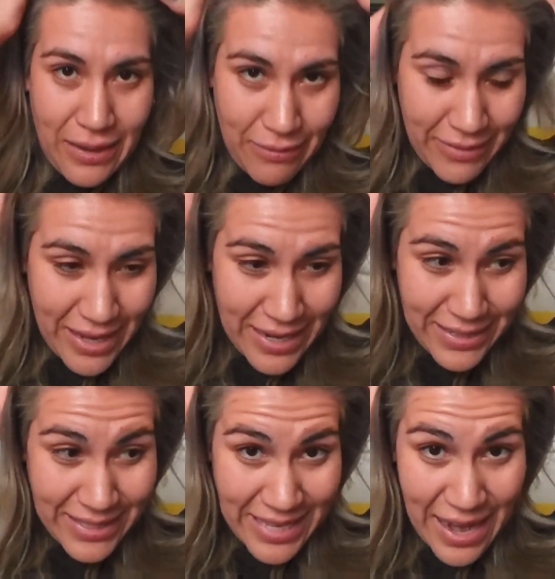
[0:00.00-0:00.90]
go ahead
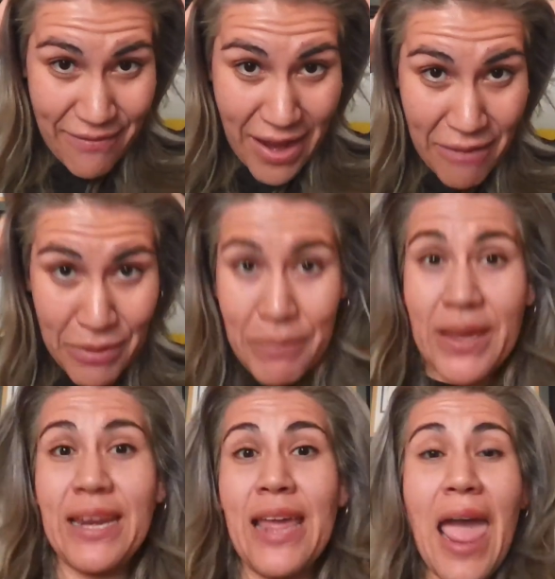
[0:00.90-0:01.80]
and save
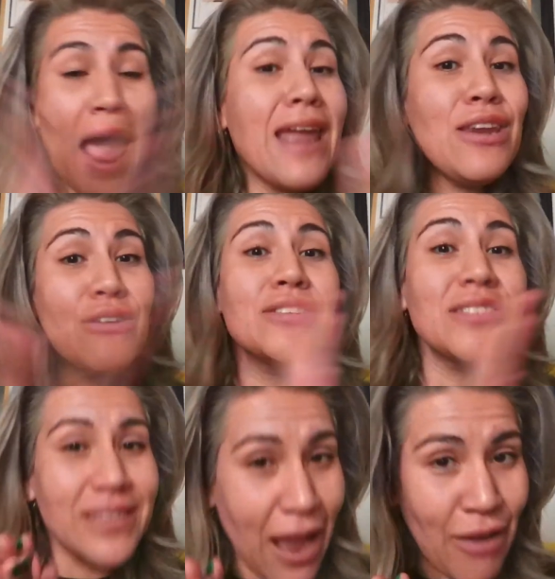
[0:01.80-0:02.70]
everybody and
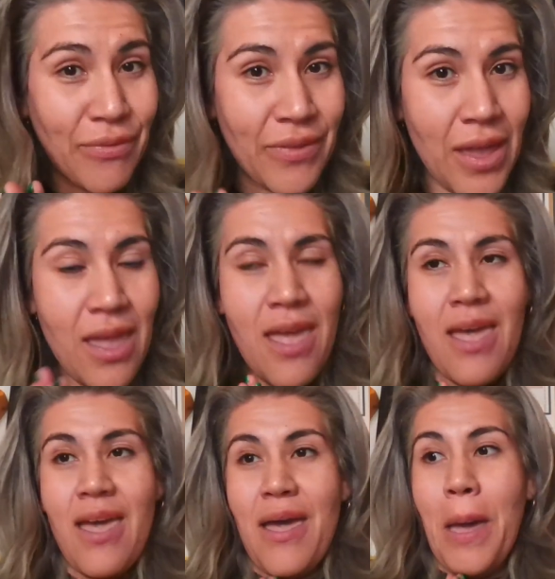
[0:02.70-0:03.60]
yourself
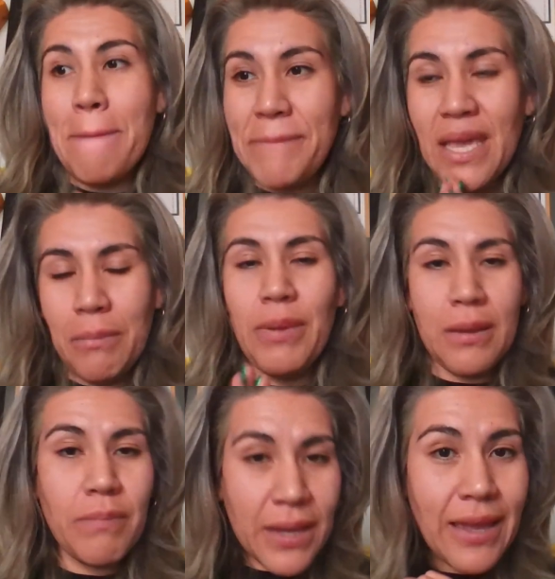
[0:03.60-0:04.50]
a
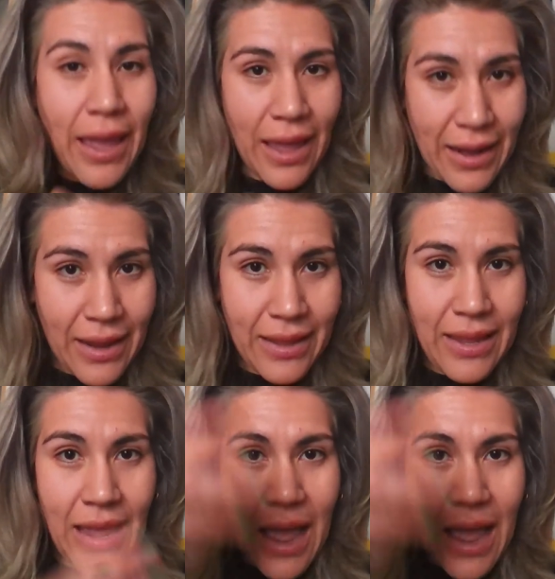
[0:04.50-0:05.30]
big headache,